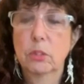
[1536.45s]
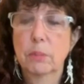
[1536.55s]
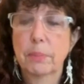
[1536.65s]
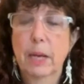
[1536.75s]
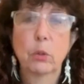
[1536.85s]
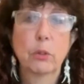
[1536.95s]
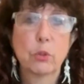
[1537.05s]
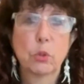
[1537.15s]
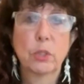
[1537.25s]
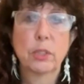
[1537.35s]
the power of
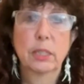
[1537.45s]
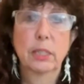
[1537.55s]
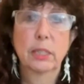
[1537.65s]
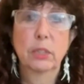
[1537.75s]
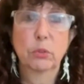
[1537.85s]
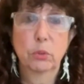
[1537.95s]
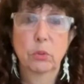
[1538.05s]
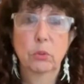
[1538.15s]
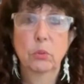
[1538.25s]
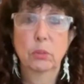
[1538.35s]
storytelling
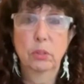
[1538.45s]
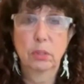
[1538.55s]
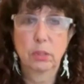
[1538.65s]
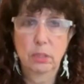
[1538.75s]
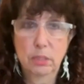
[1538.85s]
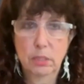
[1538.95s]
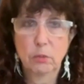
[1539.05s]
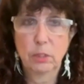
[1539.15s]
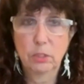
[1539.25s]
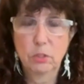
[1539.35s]
through the
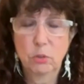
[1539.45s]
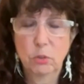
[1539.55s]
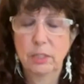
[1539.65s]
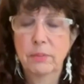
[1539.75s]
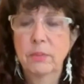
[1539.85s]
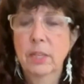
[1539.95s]
Cinderella story.